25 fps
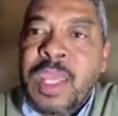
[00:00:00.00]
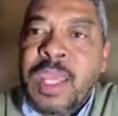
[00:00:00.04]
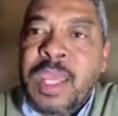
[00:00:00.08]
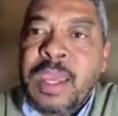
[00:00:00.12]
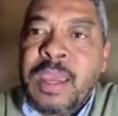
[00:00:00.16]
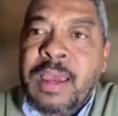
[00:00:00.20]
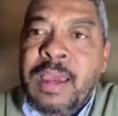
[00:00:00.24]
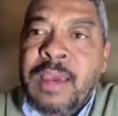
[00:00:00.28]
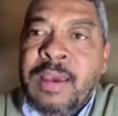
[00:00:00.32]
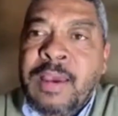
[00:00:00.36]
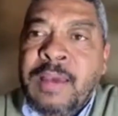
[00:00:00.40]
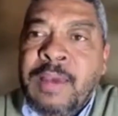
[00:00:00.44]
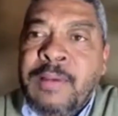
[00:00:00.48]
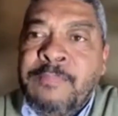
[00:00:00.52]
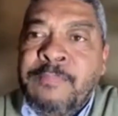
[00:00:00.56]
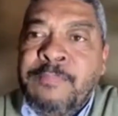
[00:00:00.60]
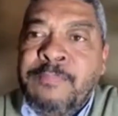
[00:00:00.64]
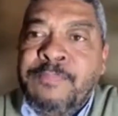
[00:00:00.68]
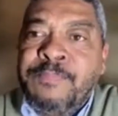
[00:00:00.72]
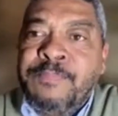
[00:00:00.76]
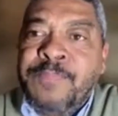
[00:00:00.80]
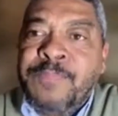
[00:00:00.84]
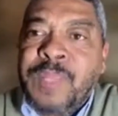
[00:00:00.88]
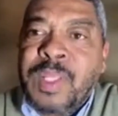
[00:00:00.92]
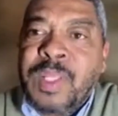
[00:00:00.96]

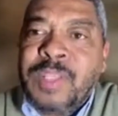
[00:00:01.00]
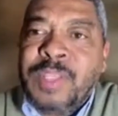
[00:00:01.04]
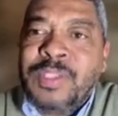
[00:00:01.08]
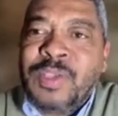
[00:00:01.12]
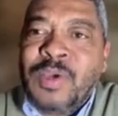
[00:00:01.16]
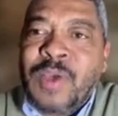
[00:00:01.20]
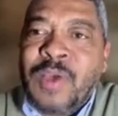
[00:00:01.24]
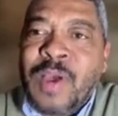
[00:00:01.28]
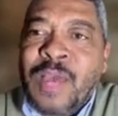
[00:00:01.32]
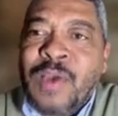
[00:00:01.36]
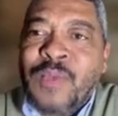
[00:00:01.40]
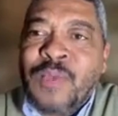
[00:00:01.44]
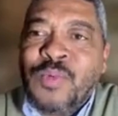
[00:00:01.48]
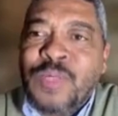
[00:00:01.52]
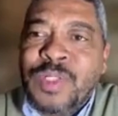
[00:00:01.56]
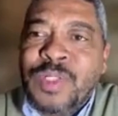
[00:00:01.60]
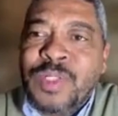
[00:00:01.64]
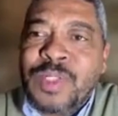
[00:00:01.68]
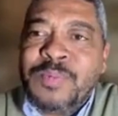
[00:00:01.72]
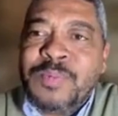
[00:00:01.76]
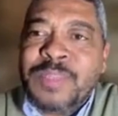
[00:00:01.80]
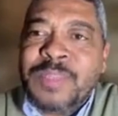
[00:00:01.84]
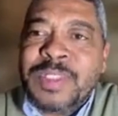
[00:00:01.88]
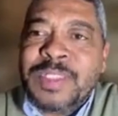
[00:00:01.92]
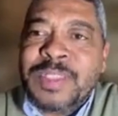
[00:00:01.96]
So I
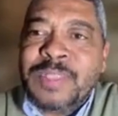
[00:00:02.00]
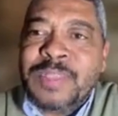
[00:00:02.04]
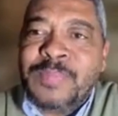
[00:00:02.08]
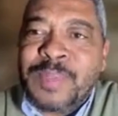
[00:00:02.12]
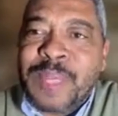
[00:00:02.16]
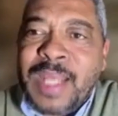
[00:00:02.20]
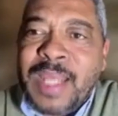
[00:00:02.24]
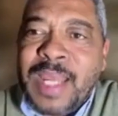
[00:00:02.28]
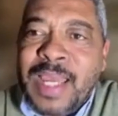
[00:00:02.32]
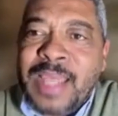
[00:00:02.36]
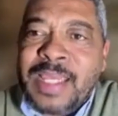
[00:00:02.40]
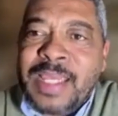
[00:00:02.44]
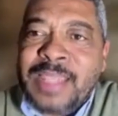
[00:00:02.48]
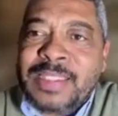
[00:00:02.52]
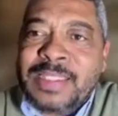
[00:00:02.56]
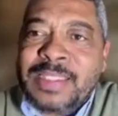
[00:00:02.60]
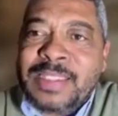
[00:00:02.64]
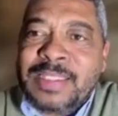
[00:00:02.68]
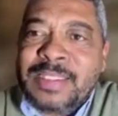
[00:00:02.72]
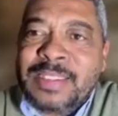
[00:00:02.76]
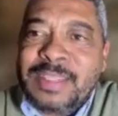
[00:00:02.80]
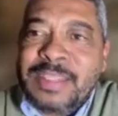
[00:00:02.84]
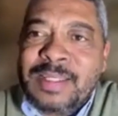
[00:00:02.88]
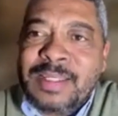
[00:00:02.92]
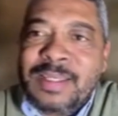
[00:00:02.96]
wouldn't be
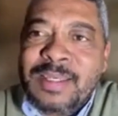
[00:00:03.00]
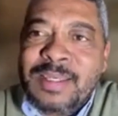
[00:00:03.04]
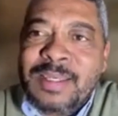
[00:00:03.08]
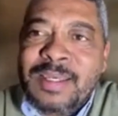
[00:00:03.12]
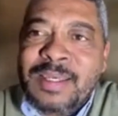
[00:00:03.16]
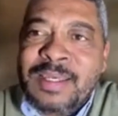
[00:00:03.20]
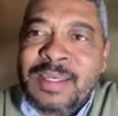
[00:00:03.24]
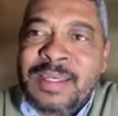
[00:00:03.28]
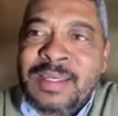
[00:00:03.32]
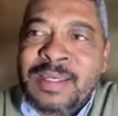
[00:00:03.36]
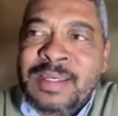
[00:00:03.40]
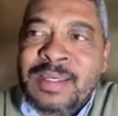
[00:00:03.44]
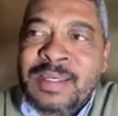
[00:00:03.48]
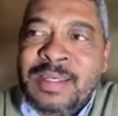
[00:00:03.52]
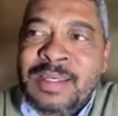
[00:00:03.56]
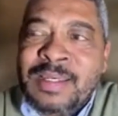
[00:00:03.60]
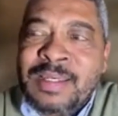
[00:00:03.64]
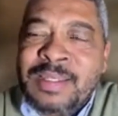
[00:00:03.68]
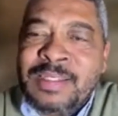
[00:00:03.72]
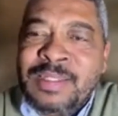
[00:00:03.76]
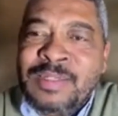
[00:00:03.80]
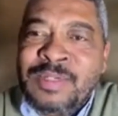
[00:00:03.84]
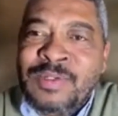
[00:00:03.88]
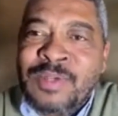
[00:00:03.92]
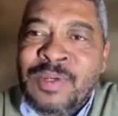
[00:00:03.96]
surprised,
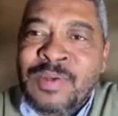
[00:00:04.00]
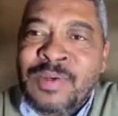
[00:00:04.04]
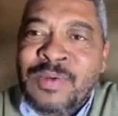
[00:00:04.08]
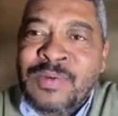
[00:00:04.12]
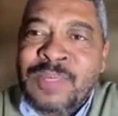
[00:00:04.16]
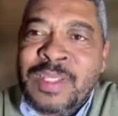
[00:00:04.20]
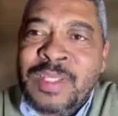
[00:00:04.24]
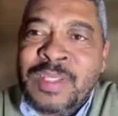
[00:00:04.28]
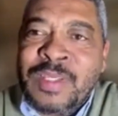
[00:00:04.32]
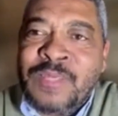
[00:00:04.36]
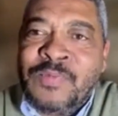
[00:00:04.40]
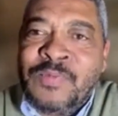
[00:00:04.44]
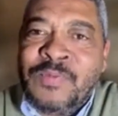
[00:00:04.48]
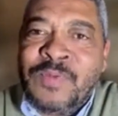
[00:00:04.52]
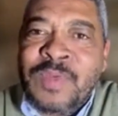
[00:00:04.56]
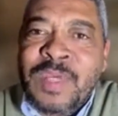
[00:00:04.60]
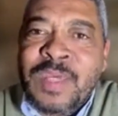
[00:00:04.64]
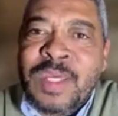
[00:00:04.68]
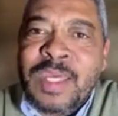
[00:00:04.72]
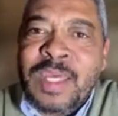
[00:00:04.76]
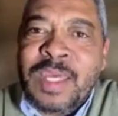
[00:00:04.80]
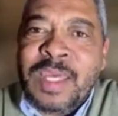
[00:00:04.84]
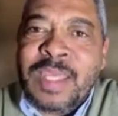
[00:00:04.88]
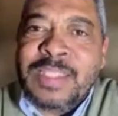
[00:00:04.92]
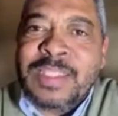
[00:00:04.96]
if
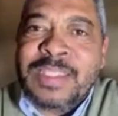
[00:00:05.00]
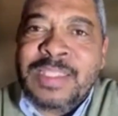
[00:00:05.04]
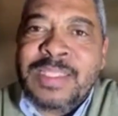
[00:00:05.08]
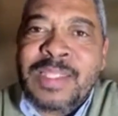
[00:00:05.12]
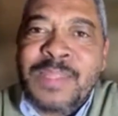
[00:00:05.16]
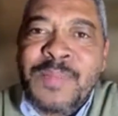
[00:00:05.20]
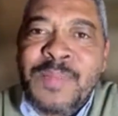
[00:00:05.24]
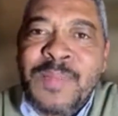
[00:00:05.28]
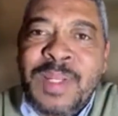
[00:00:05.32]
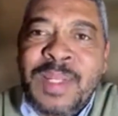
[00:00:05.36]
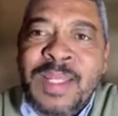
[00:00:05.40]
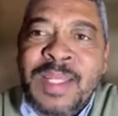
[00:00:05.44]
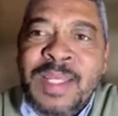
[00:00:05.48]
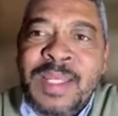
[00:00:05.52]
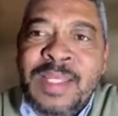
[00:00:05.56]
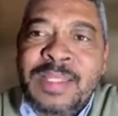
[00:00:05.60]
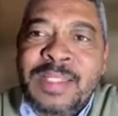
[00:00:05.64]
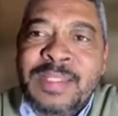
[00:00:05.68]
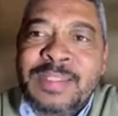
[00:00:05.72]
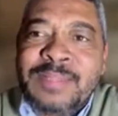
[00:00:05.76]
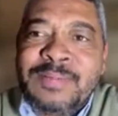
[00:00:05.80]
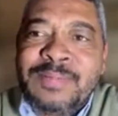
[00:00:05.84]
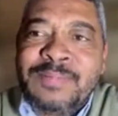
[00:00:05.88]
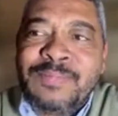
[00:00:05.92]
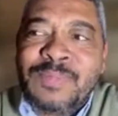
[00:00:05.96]
a
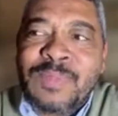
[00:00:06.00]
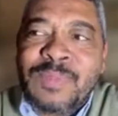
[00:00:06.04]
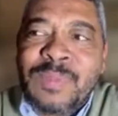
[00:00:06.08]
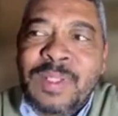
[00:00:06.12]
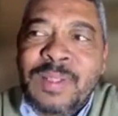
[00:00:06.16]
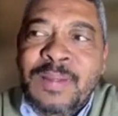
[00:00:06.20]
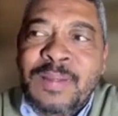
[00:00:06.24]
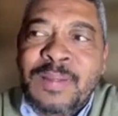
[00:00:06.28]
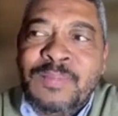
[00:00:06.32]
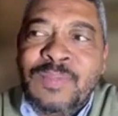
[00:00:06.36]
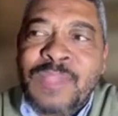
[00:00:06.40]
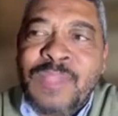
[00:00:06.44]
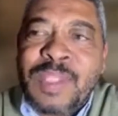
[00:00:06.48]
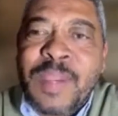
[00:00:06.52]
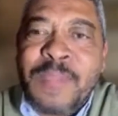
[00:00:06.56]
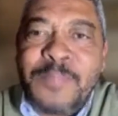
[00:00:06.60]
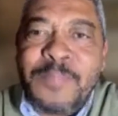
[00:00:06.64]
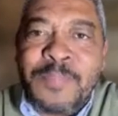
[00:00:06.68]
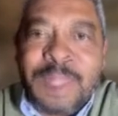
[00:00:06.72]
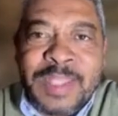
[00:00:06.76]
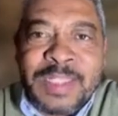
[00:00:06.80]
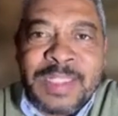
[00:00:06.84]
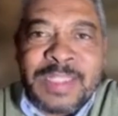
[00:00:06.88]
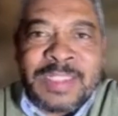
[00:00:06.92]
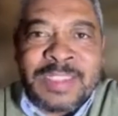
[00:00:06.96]
similar
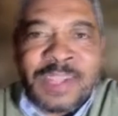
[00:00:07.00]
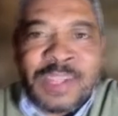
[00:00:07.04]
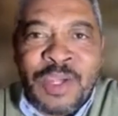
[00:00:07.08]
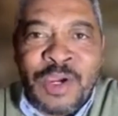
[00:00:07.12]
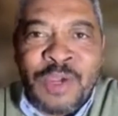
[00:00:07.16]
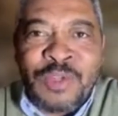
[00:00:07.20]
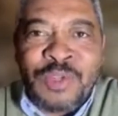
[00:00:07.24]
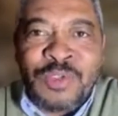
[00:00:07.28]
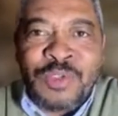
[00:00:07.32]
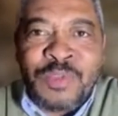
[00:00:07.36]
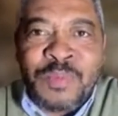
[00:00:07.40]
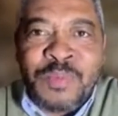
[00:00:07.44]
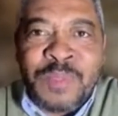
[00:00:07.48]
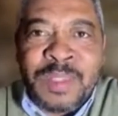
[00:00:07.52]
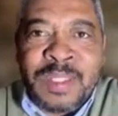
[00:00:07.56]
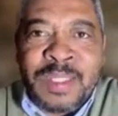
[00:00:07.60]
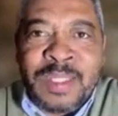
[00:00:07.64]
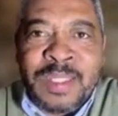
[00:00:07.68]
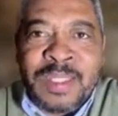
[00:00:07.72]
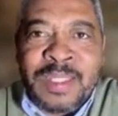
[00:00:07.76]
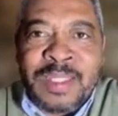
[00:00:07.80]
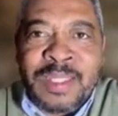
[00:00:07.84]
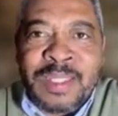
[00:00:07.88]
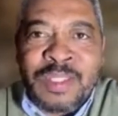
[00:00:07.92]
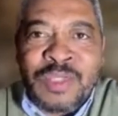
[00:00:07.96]
template is going to
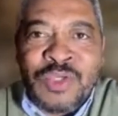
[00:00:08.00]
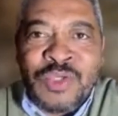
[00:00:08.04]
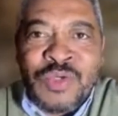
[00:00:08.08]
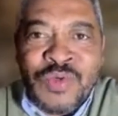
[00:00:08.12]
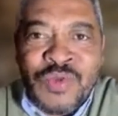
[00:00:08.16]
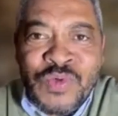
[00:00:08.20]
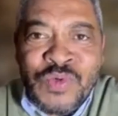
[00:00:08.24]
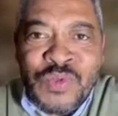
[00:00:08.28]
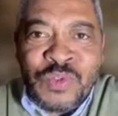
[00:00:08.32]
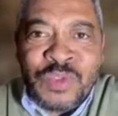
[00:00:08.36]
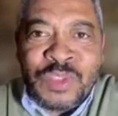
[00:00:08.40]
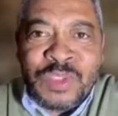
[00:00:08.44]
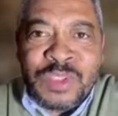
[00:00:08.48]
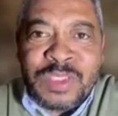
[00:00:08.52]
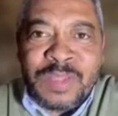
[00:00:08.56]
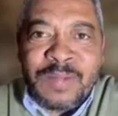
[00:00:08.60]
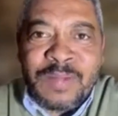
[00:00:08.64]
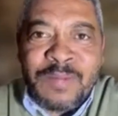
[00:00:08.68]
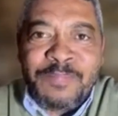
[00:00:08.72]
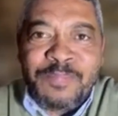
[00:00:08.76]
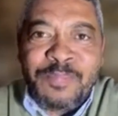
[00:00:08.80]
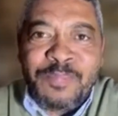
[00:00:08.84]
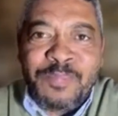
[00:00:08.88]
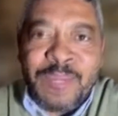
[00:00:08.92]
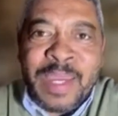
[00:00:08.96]
be used
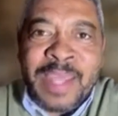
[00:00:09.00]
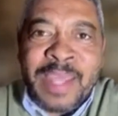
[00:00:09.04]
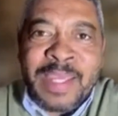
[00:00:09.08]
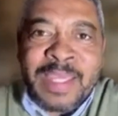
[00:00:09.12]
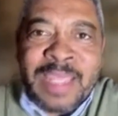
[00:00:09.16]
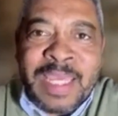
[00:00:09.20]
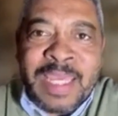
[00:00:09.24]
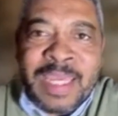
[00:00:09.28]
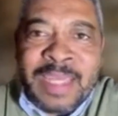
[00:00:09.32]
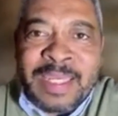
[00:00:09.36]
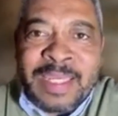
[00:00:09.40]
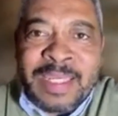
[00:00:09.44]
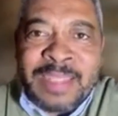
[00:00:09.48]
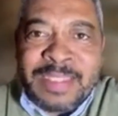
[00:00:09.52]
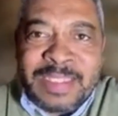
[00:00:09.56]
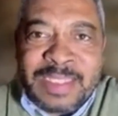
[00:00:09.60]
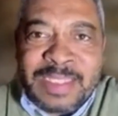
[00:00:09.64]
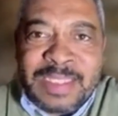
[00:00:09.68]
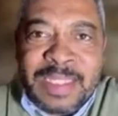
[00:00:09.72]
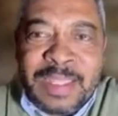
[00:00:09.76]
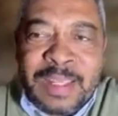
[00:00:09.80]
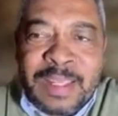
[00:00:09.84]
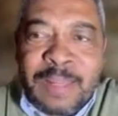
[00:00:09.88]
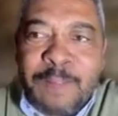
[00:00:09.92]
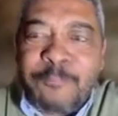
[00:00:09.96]
by the
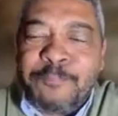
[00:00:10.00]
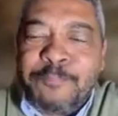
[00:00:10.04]
ANC.